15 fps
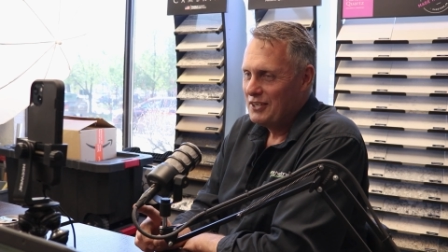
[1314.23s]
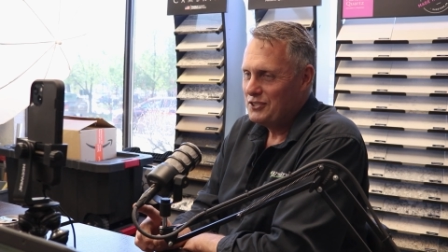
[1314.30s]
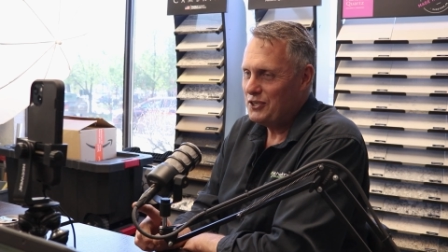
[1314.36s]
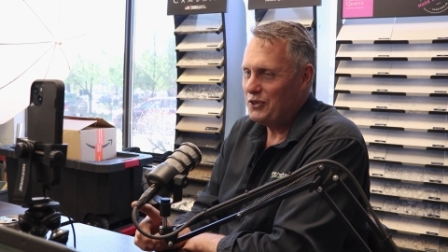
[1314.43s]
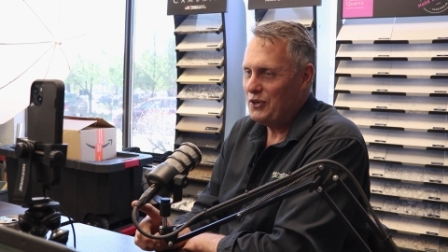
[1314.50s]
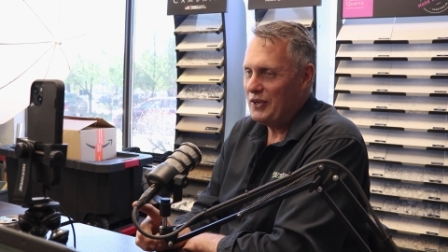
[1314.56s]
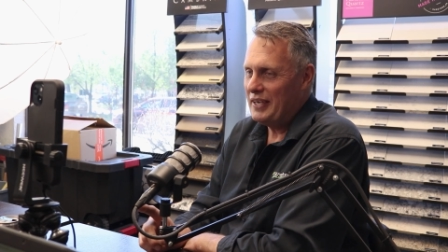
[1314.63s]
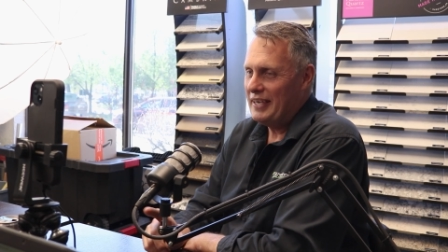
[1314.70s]

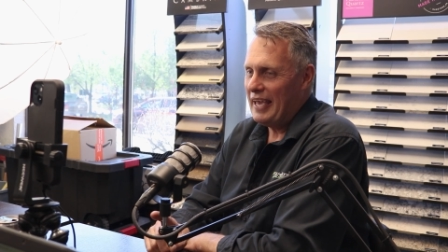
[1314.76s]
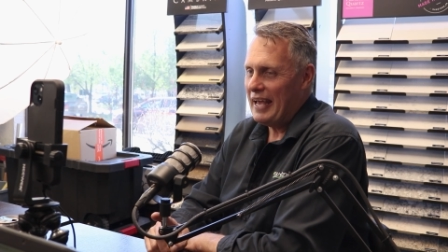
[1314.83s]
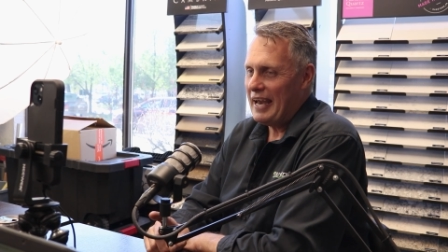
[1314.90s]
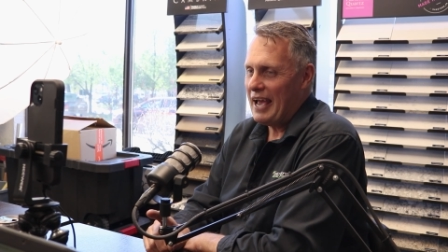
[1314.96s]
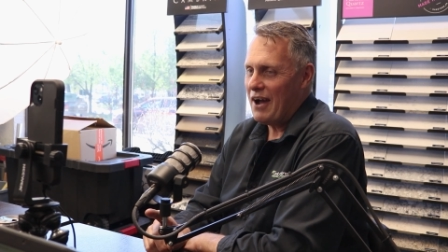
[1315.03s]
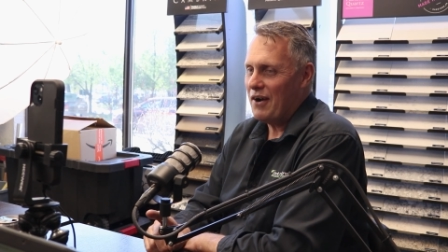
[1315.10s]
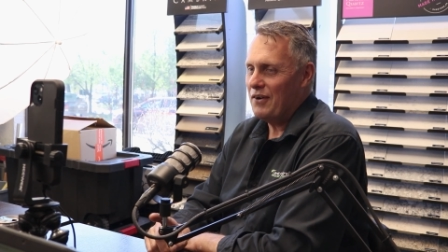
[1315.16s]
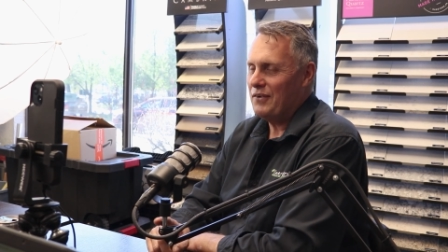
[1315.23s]
to get
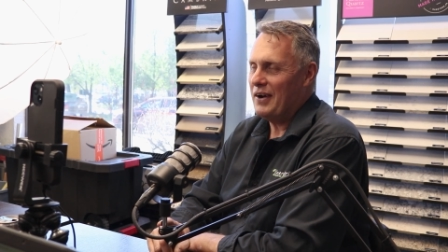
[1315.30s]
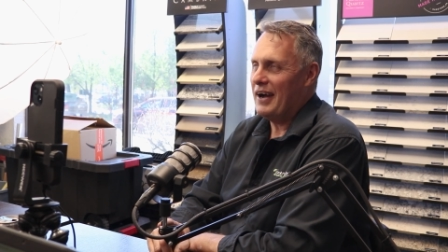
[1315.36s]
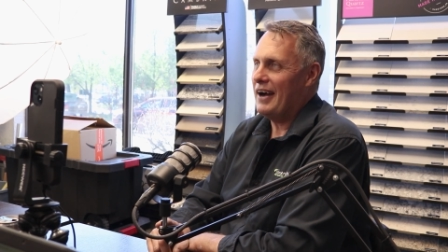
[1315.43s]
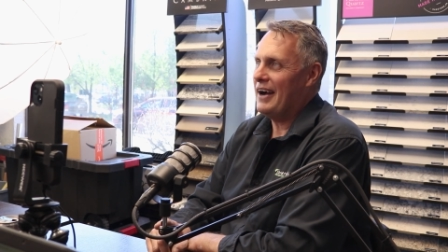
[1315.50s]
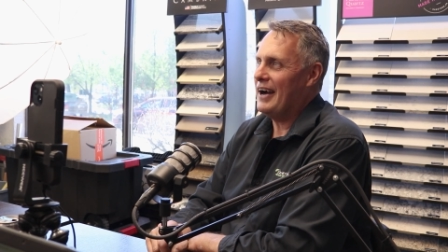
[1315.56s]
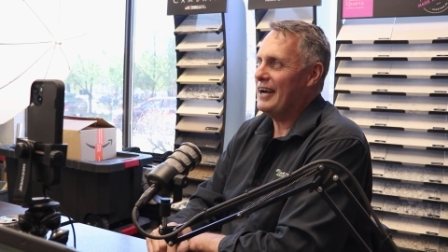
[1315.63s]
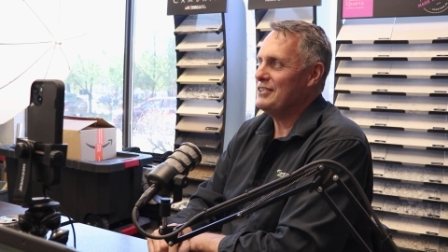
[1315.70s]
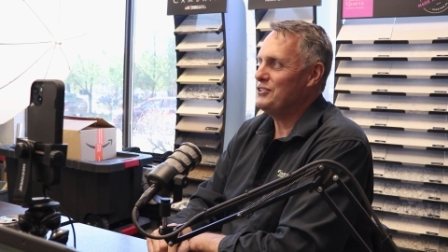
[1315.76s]
our
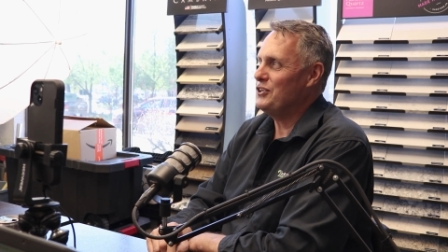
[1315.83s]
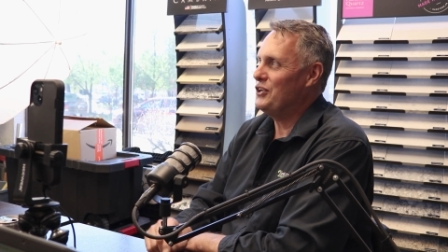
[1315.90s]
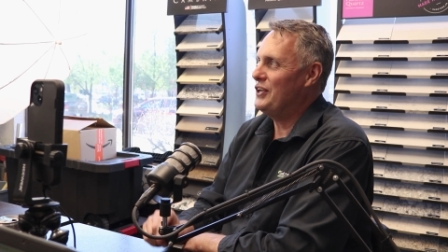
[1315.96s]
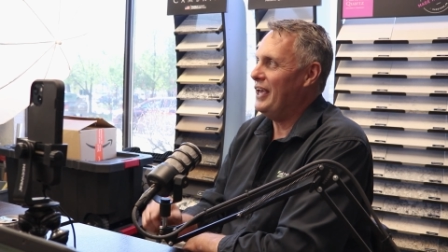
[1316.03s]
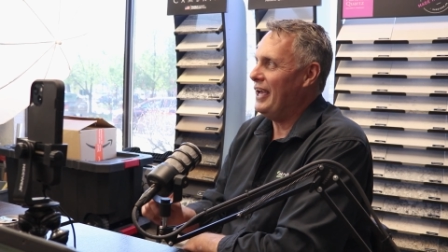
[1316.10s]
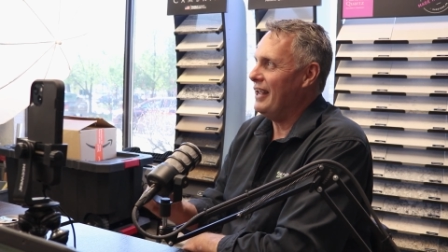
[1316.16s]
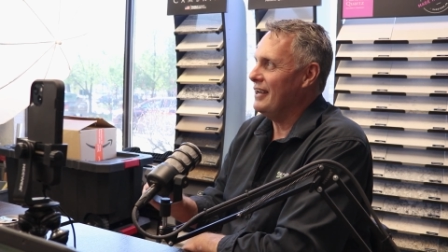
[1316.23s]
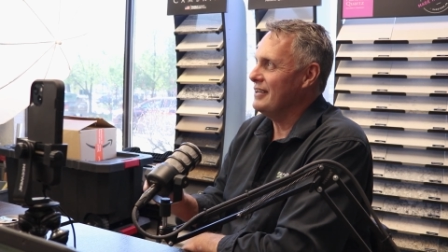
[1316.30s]
uh, to
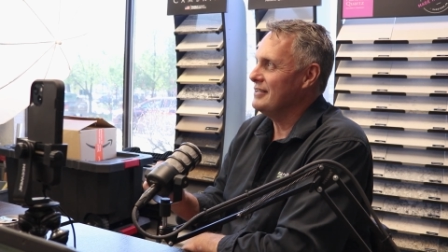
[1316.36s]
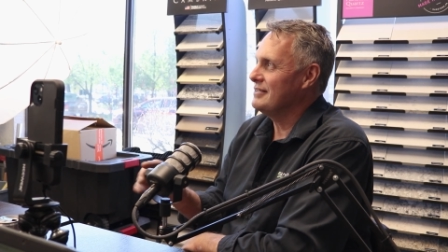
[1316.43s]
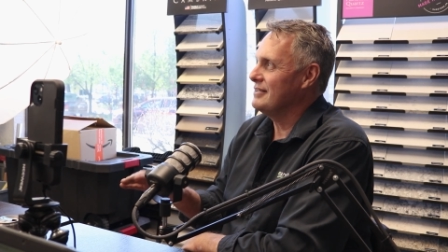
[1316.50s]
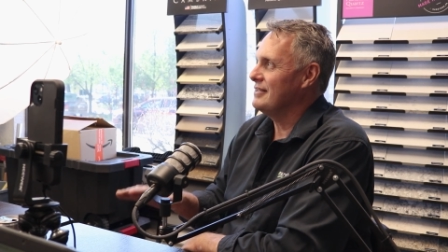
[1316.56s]
get